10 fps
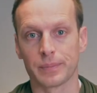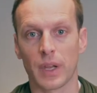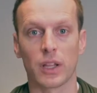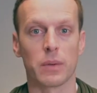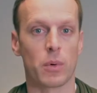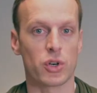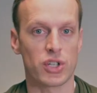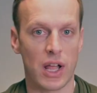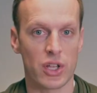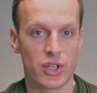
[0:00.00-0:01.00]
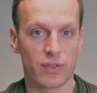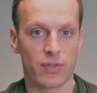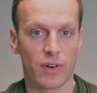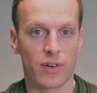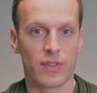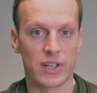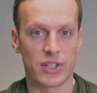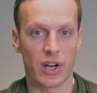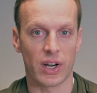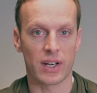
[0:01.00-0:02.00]
a little bit more challenging for
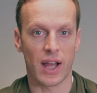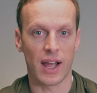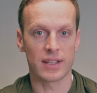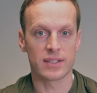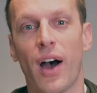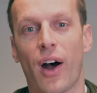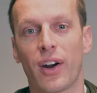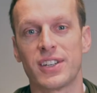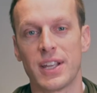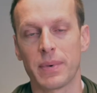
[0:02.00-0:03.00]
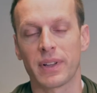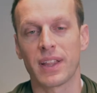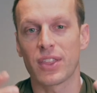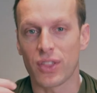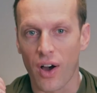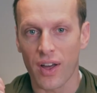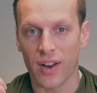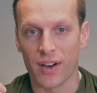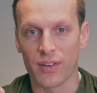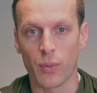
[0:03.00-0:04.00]
vegetarian diets, are typically thought
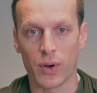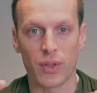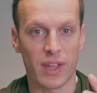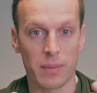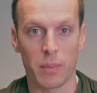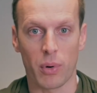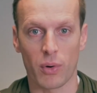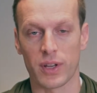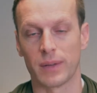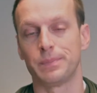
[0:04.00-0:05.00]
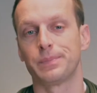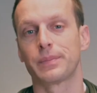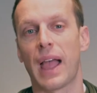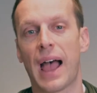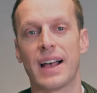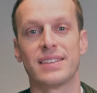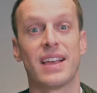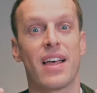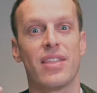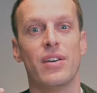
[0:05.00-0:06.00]
of when you think about protein as
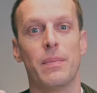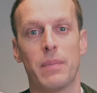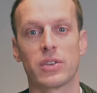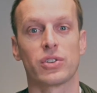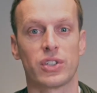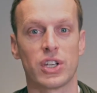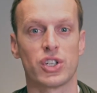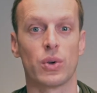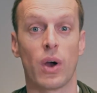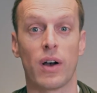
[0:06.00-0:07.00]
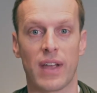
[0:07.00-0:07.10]
the muscle tissue of